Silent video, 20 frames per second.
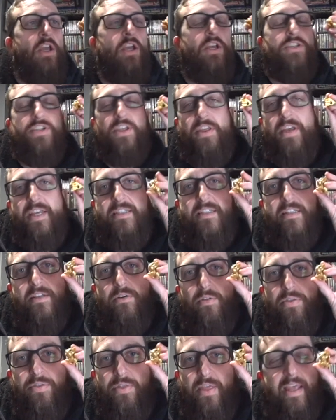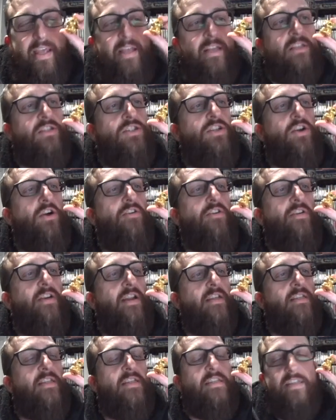So these little things don't
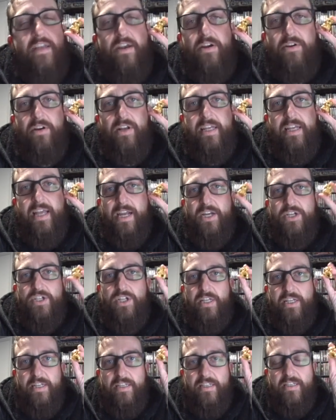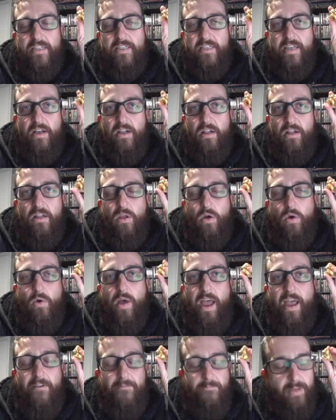necessarily actually sell or
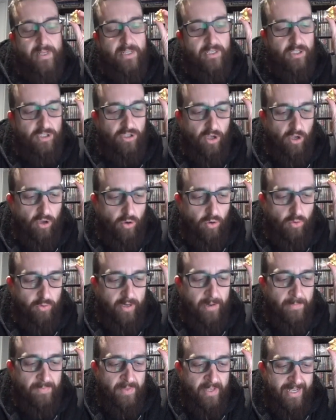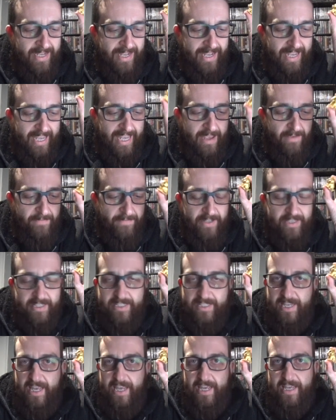have been sold if it
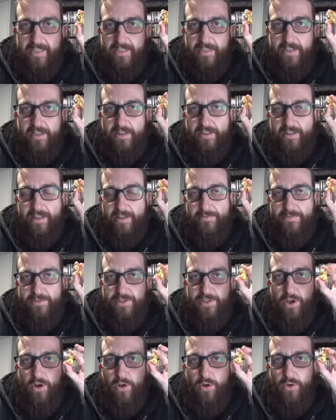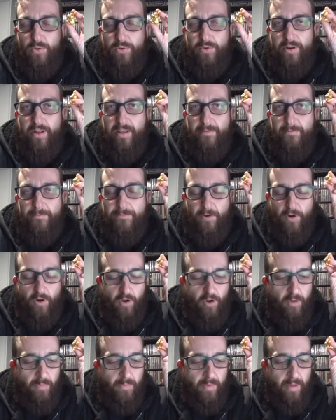says they've sold
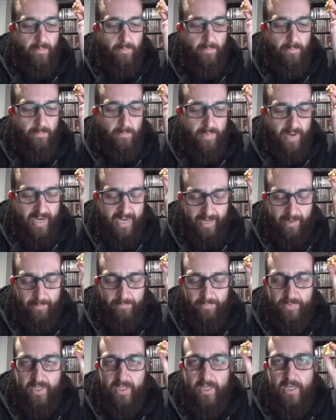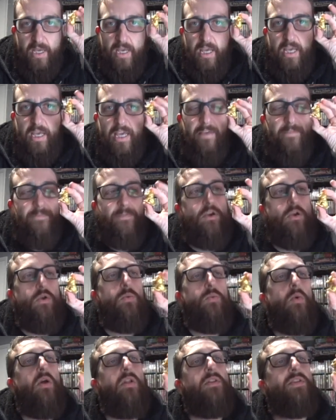from bidding. If you
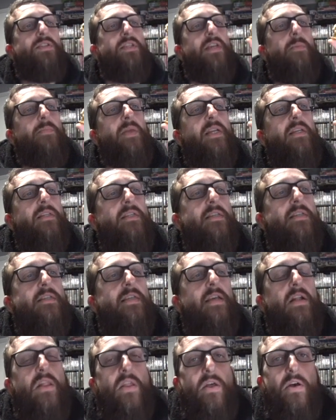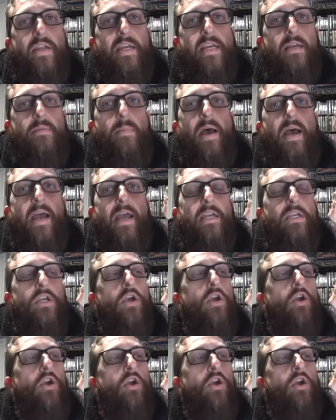want something to sell on eBay,